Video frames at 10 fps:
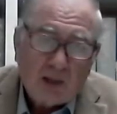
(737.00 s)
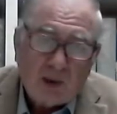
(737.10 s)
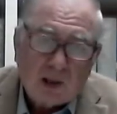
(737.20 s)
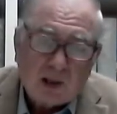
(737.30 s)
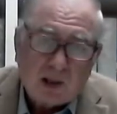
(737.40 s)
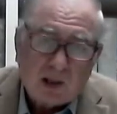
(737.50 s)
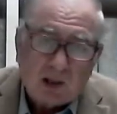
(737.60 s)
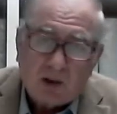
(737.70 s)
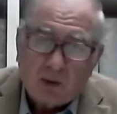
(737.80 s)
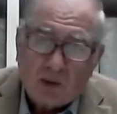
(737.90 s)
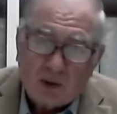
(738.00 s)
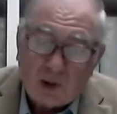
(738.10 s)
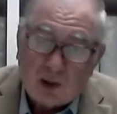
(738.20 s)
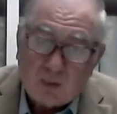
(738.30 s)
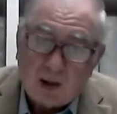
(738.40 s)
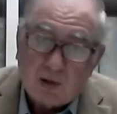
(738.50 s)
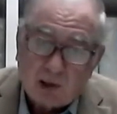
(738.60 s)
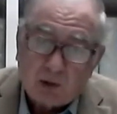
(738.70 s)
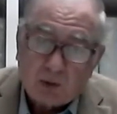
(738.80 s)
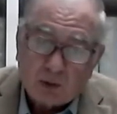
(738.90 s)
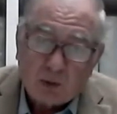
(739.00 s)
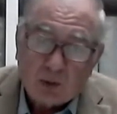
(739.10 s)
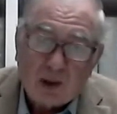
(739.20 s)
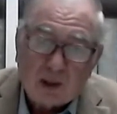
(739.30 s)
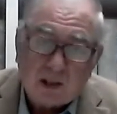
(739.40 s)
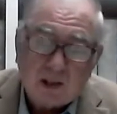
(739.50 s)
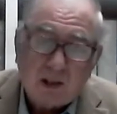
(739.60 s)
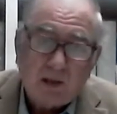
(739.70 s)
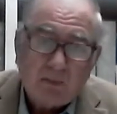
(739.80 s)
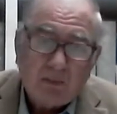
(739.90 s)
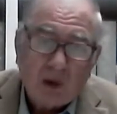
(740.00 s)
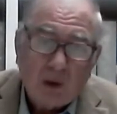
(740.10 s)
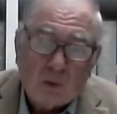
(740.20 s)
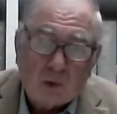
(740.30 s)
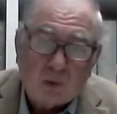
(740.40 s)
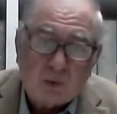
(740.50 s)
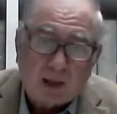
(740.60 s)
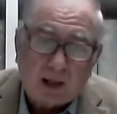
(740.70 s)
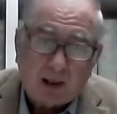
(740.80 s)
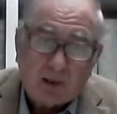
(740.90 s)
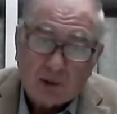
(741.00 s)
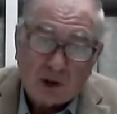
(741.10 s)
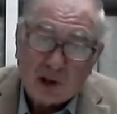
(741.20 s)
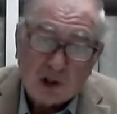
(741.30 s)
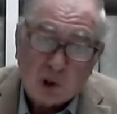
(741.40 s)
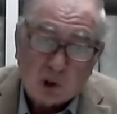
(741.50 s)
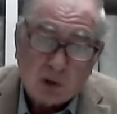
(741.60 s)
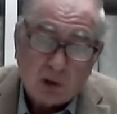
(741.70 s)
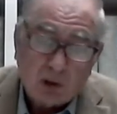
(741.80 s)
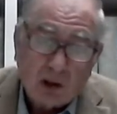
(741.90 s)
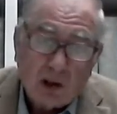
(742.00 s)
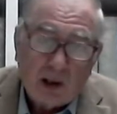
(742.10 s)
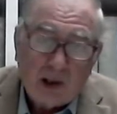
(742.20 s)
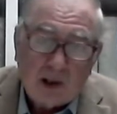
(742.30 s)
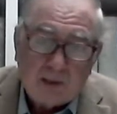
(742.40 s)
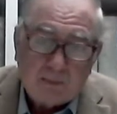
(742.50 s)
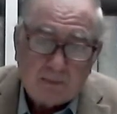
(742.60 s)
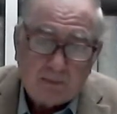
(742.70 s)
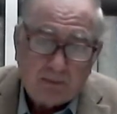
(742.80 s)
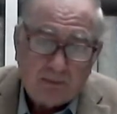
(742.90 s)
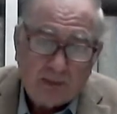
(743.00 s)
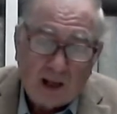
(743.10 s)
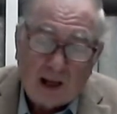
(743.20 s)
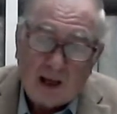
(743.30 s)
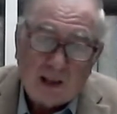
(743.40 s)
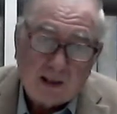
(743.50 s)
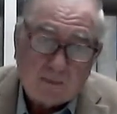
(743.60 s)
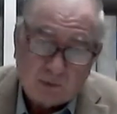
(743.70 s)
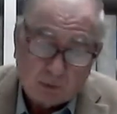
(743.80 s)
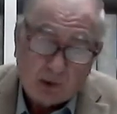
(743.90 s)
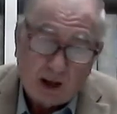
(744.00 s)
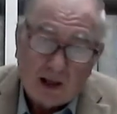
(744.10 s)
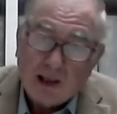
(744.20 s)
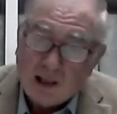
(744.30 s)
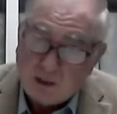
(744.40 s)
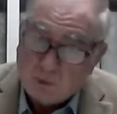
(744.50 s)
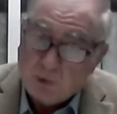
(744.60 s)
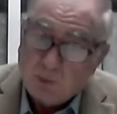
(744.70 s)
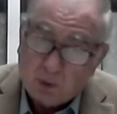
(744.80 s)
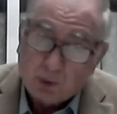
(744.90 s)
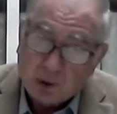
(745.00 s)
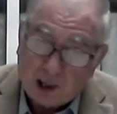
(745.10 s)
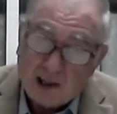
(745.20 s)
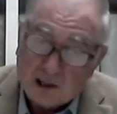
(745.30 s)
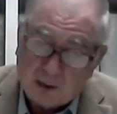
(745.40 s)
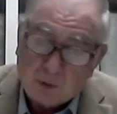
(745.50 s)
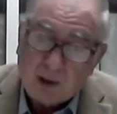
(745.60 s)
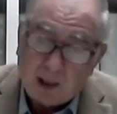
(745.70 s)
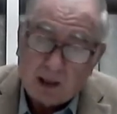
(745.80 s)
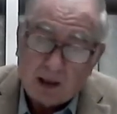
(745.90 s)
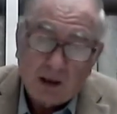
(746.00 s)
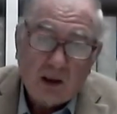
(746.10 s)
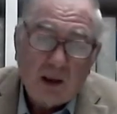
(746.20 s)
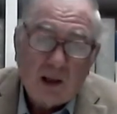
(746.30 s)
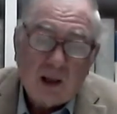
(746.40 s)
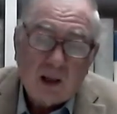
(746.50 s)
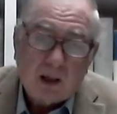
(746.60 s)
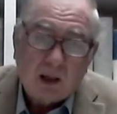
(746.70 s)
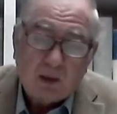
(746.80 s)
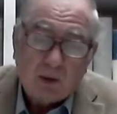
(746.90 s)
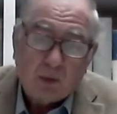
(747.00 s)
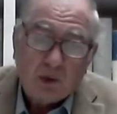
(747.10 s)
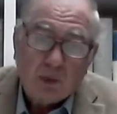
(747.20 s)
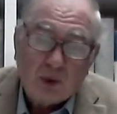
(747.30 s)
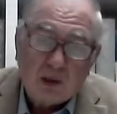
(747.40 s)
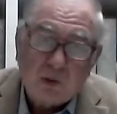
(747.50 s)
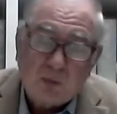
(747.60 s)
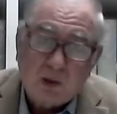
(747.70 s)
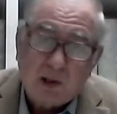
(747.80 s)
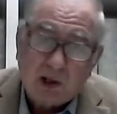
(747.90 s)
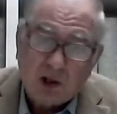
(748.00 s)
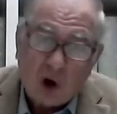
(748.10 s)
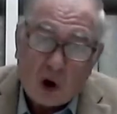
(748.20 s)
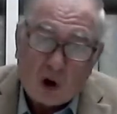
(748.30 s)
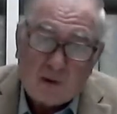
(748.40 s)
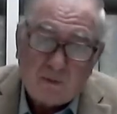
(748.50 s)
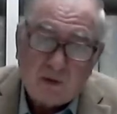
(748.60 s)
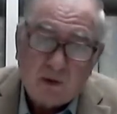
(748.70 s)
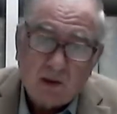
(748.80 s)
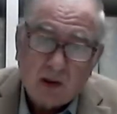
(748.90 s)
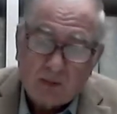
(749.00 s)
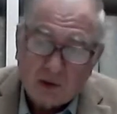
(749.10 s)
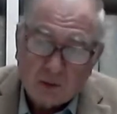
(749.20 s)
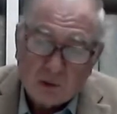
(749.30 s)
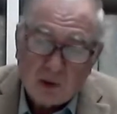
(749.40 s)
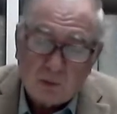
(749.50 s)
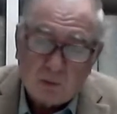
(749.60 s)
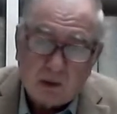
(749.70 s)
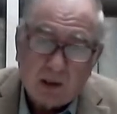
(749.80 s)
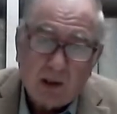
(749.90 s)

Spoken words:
But the one thing about those bricks were that it was just dirt, and if it rained, and it would most likely rain, those bricks would dissolve. They would erode.